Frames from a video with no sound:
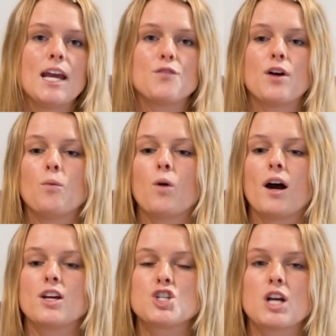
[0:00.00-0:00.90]
if I
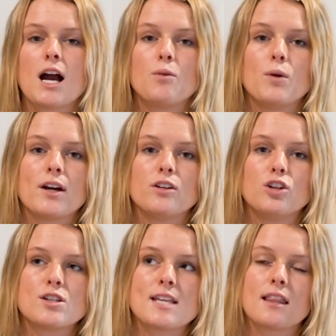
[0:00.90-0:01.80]
want a shot where it
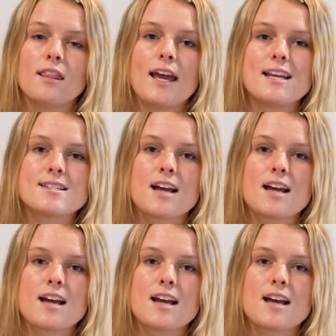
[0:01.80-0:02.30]
looks like light is